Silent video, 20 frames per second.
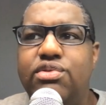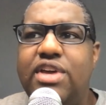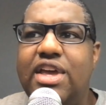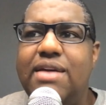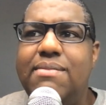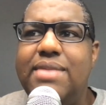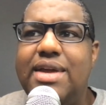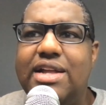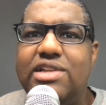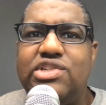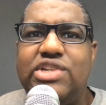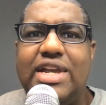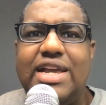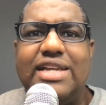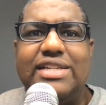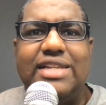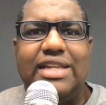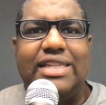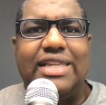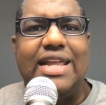give me a
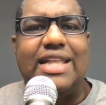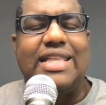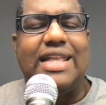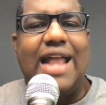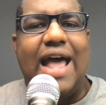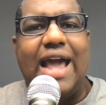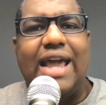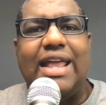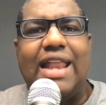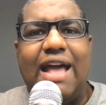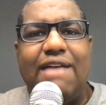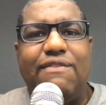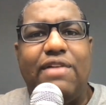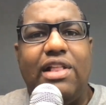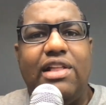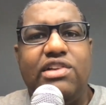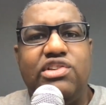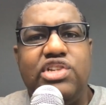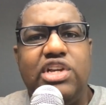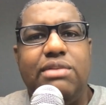chance to think that I could have a
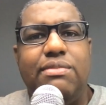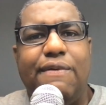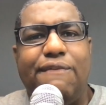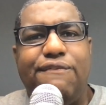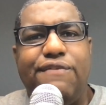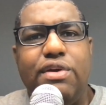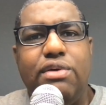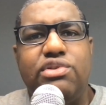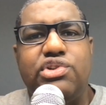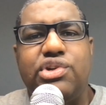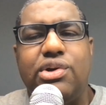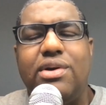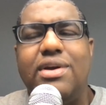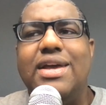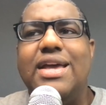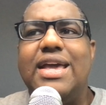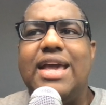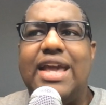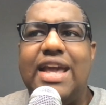legitimate future